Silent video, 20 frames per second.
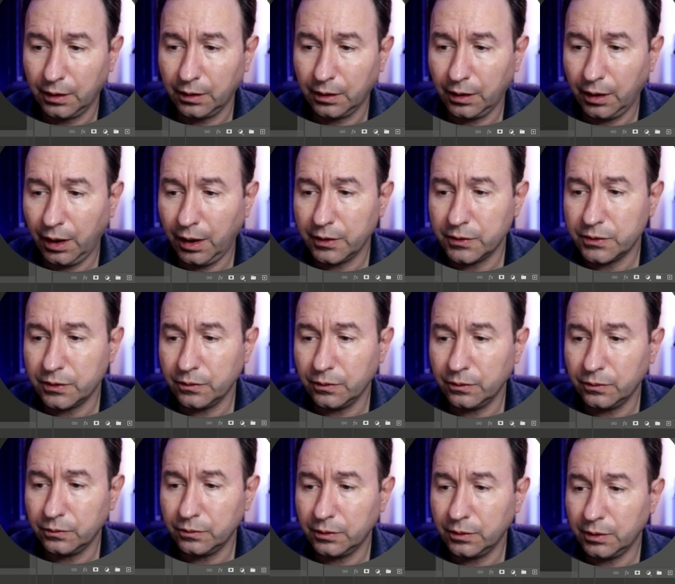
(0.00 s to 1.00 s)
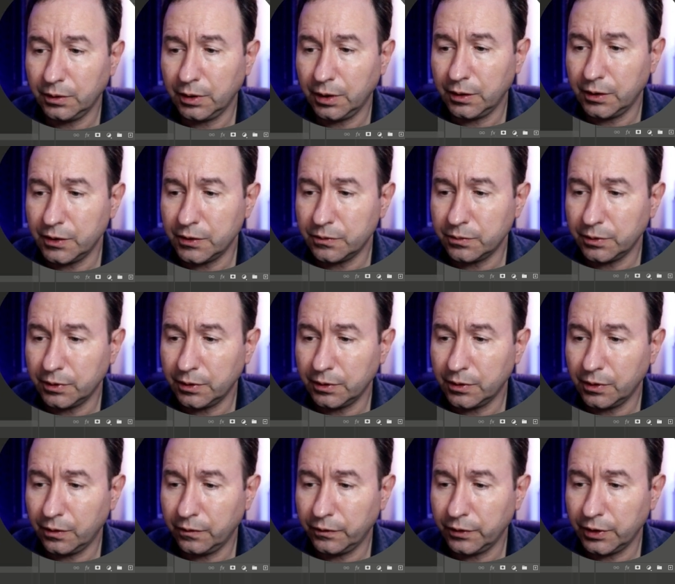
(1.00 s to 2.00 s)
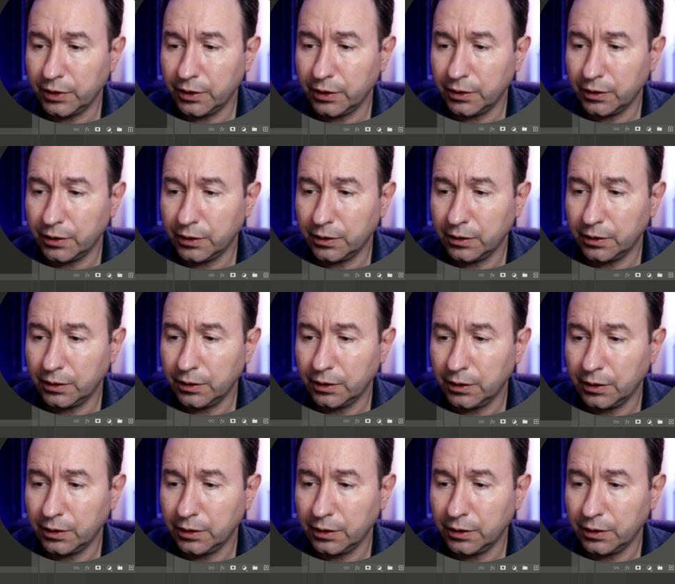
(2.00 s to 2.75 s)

Okay, so, and this one over here.